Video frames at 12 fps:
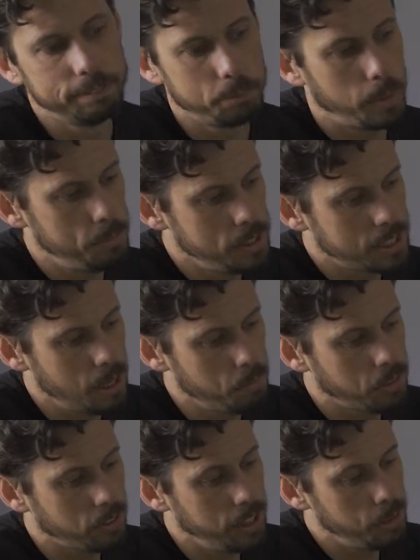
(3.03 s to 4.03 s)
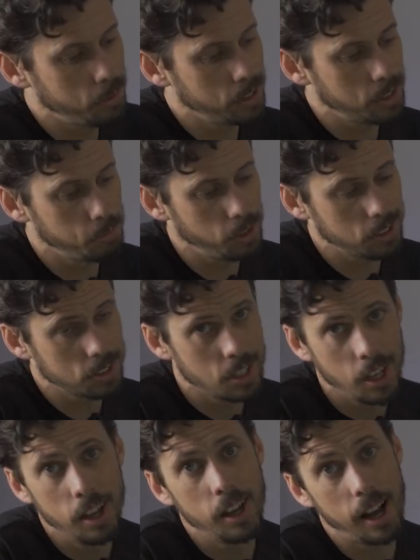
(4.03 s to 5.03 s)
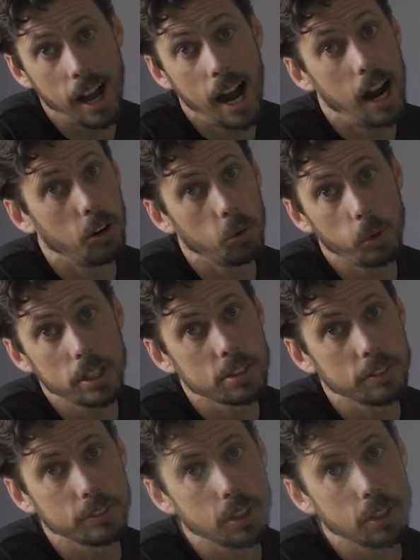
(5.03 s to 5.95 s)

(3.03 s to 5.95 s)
maybe some 3D printed mods are a waste of